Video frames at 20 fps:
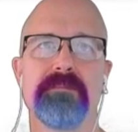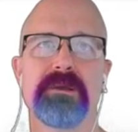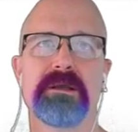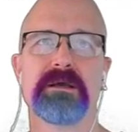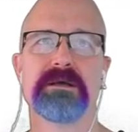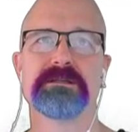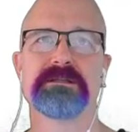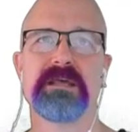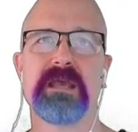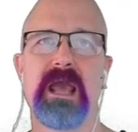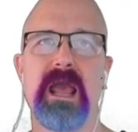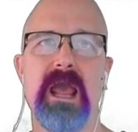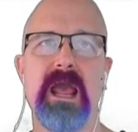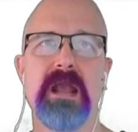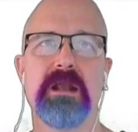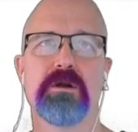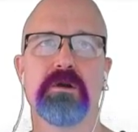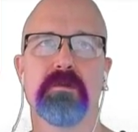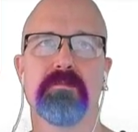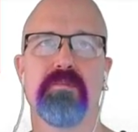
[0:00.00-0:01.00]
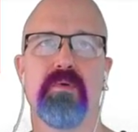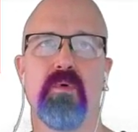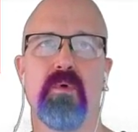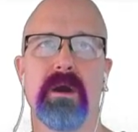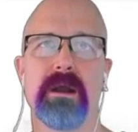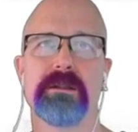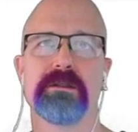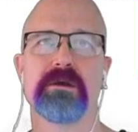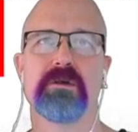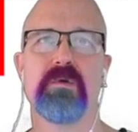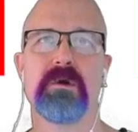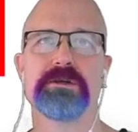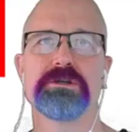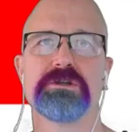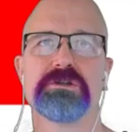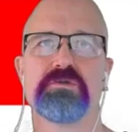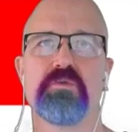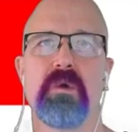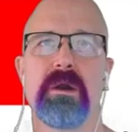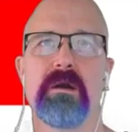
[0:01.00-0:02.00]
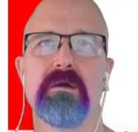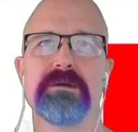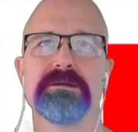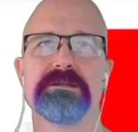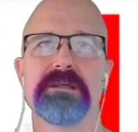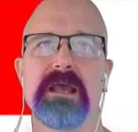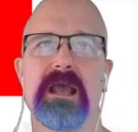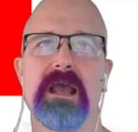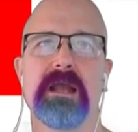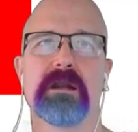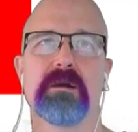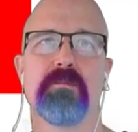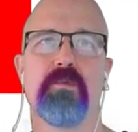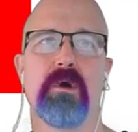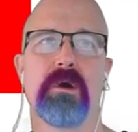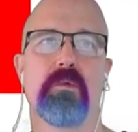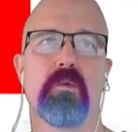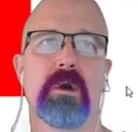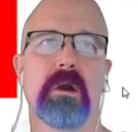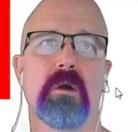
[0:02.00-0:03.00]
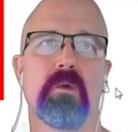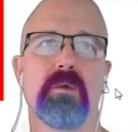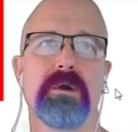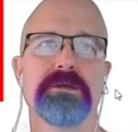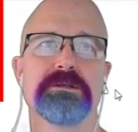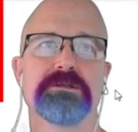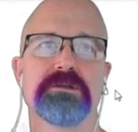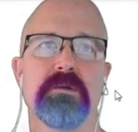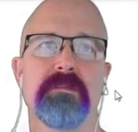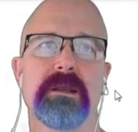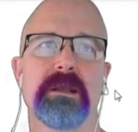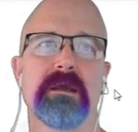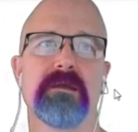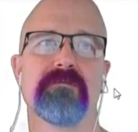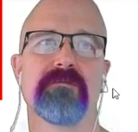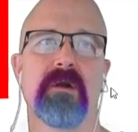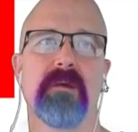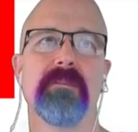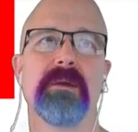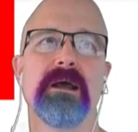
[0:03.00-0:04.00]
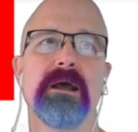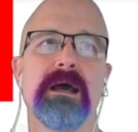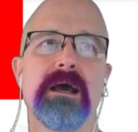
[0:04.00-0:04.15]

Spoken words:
Because the anchor point, the question is, where is the anchor point? Where are we zooming in from?